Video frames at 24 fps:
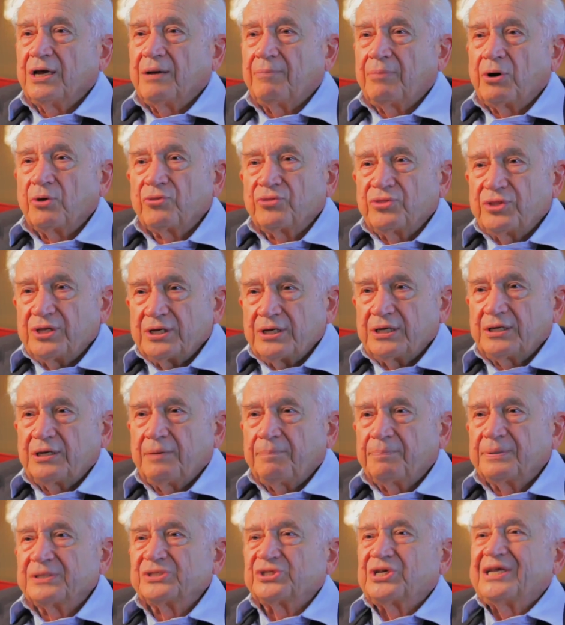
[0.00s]
about
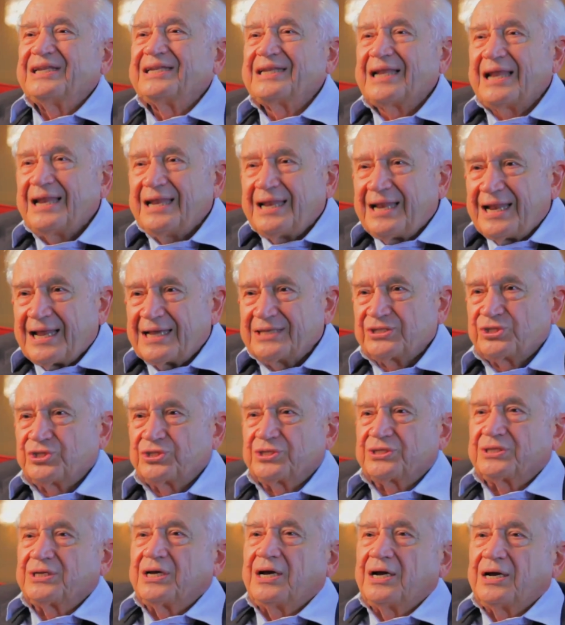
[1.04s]
30% less
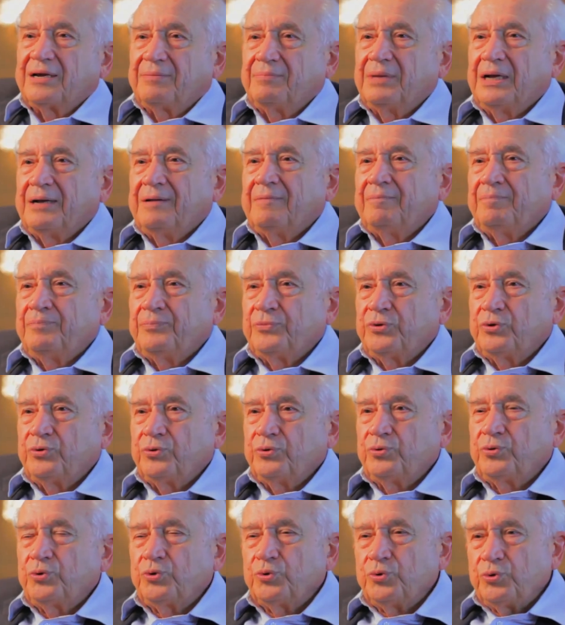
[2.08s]
time to,
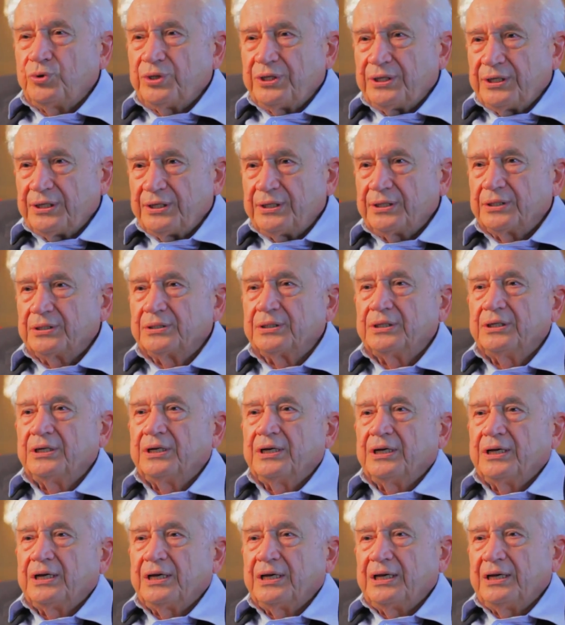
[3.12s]
to heal
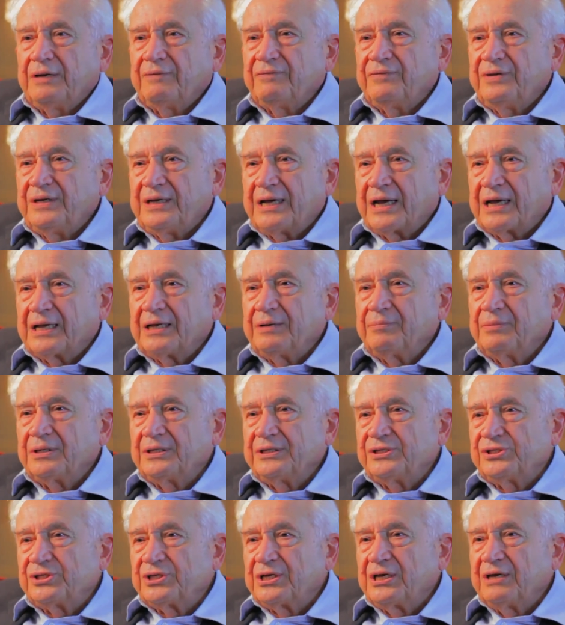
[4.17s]
if the animal
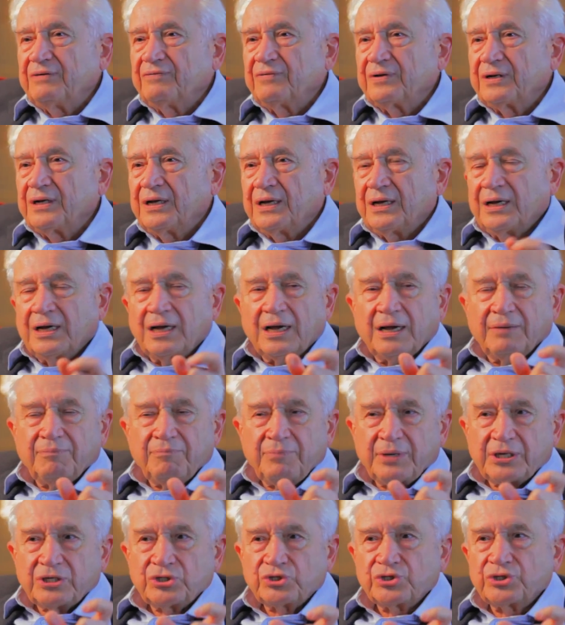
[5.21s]
is given a
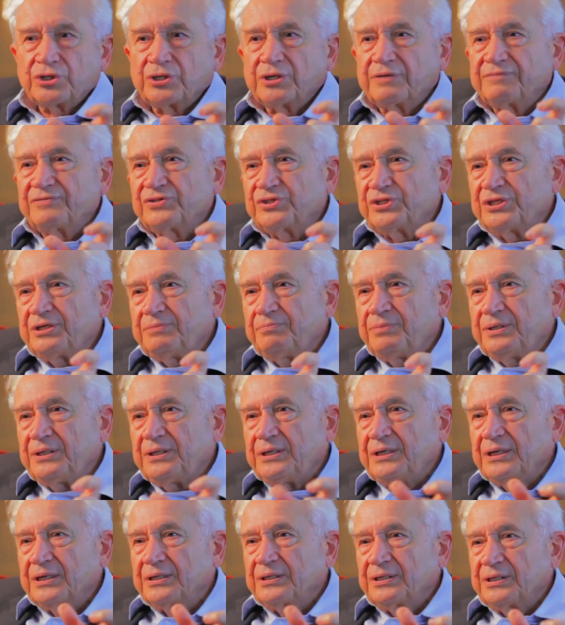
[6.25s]
mixture of
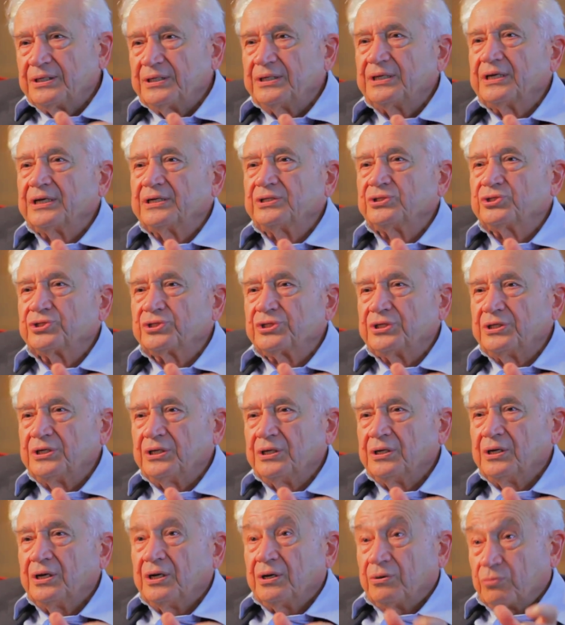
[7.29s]
CBD and THC,
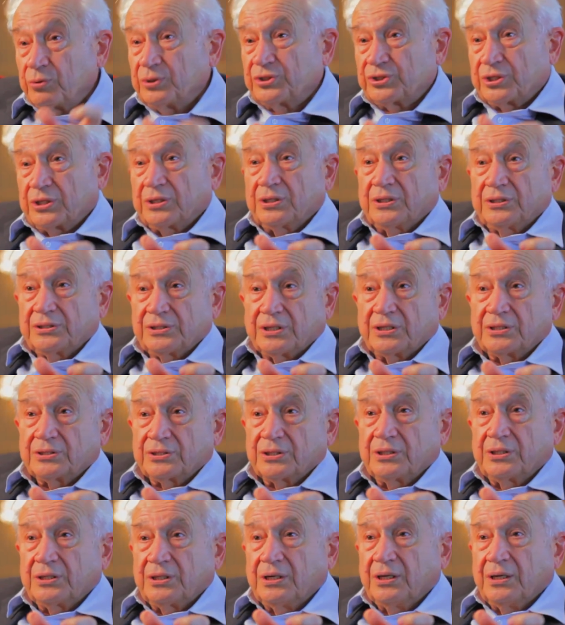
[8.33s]
which are
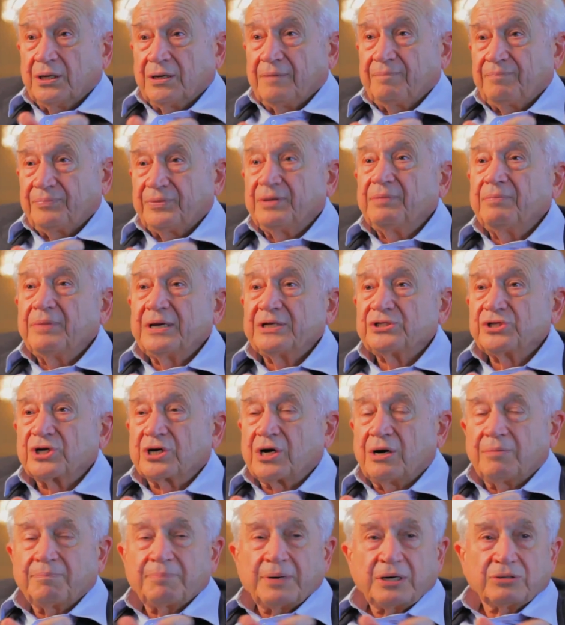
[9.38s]
essentially the major
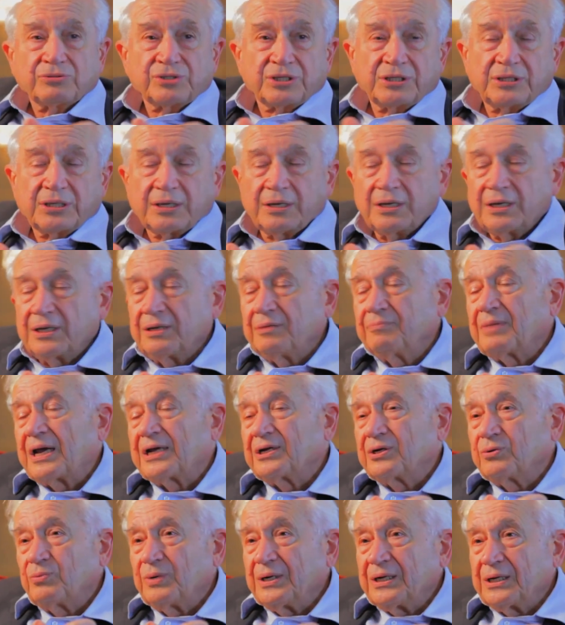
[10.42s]
compounds in, in
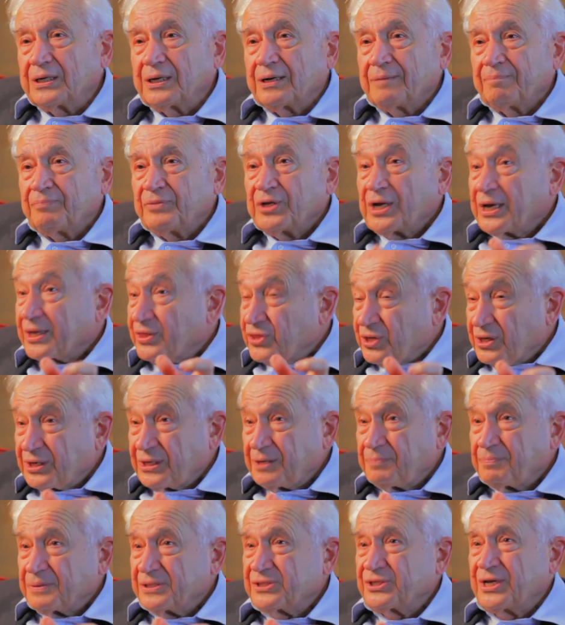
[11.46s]
marijuana.
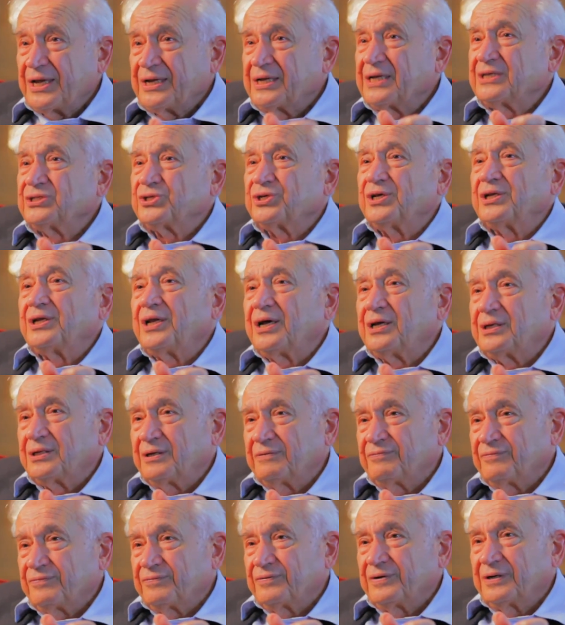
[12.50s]
30%, that's a lot
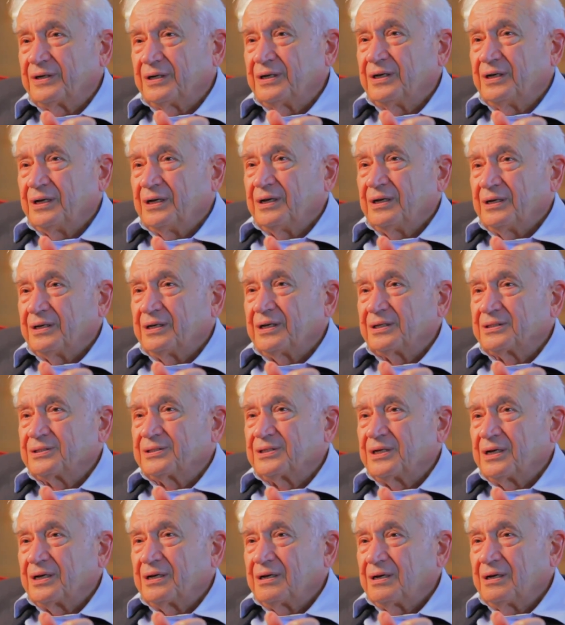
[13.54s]
of, uh, that's
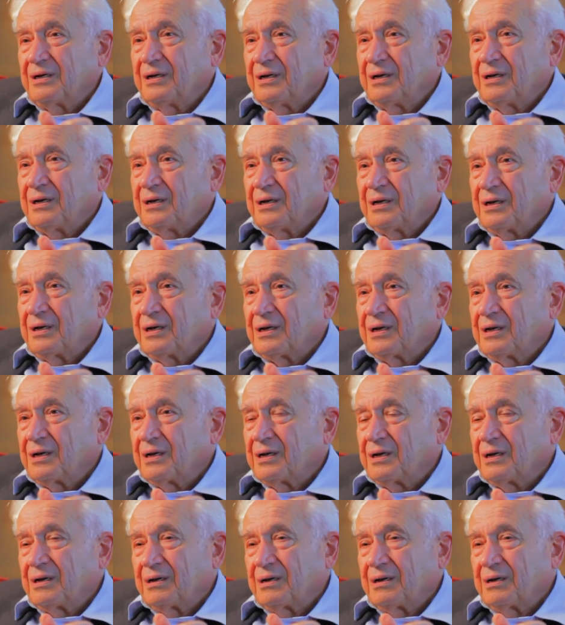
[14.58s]
a, a,